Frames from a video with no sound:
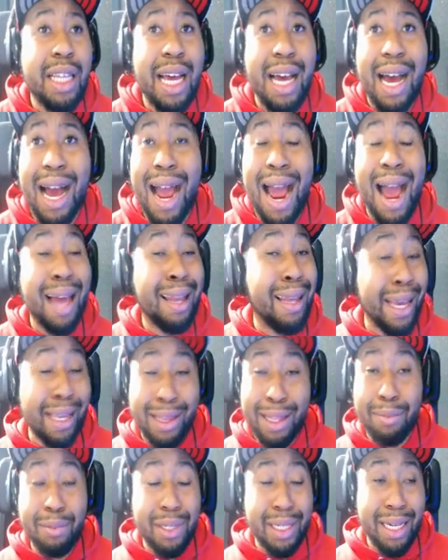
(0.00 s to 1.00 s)
I like
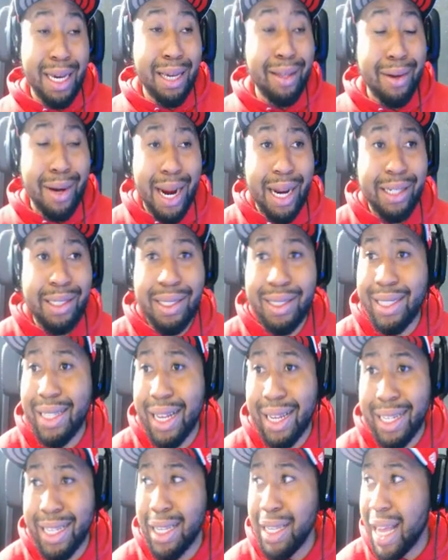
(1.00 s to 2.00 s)
them together actually.
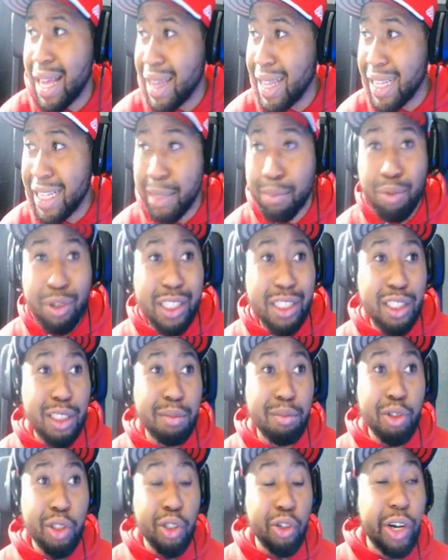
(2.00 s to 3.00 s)
Like I think he brings
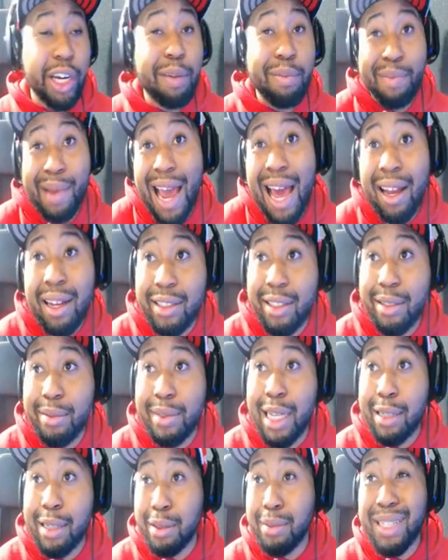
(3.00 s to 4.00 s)
some great balance
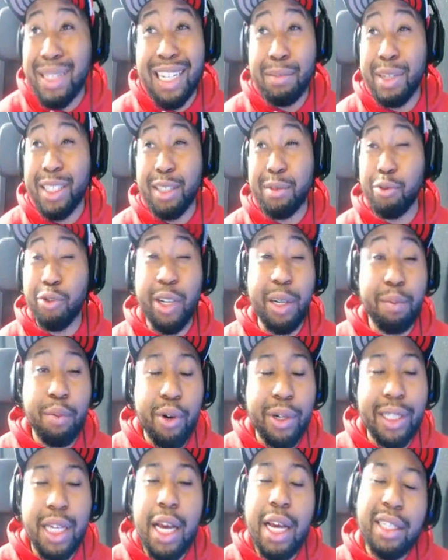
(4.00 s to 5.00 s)
sometimes. Sometimes he makes some great
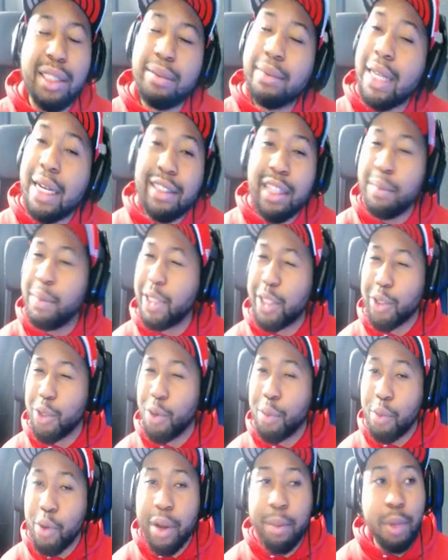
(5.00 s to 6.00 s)
points. Sometimes I miss his whole
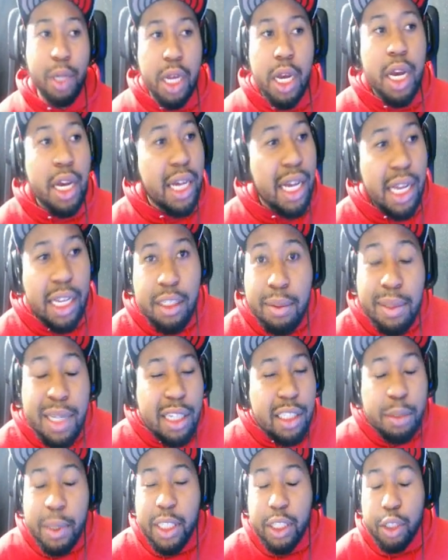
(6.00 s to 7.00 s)
point, but
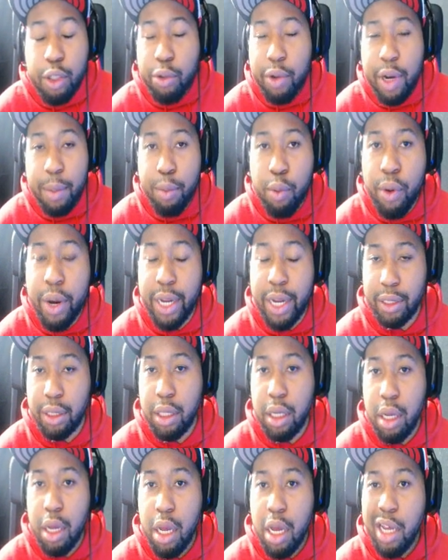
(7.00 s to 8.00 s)
sometimes he makes some great points.
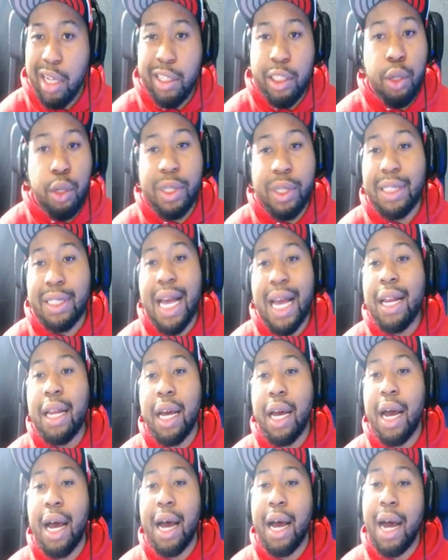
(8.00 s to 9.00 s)
So it's not
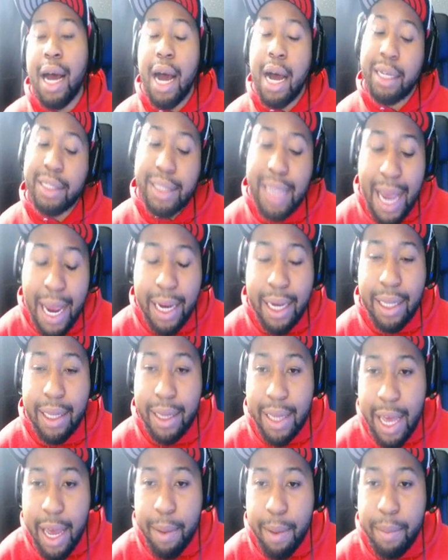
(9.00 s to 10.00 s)
a attack at
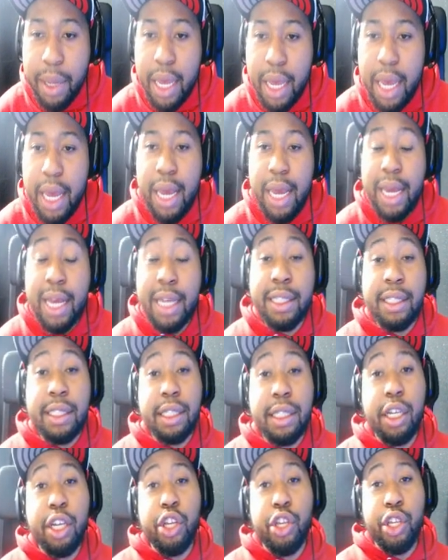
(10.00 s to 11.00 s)
them. It's
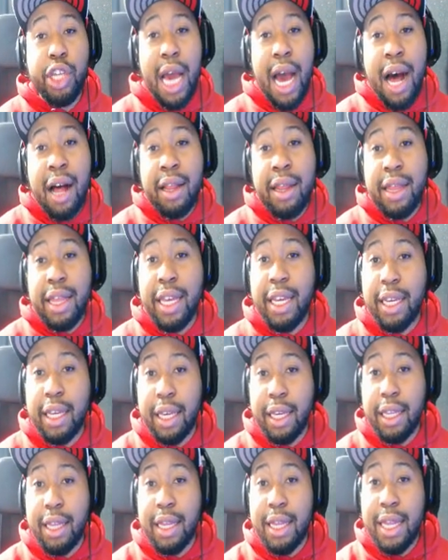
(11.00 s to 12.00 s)
y'all
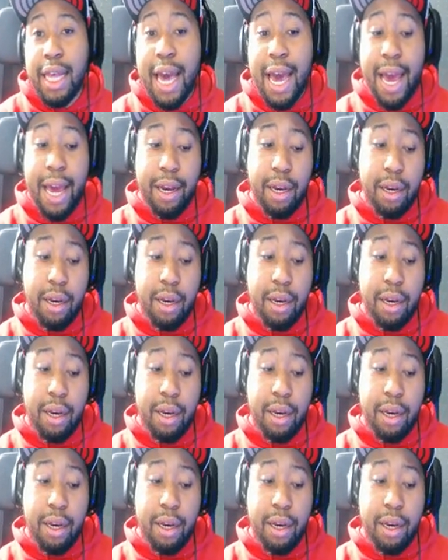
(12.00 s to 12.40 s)
thinking that.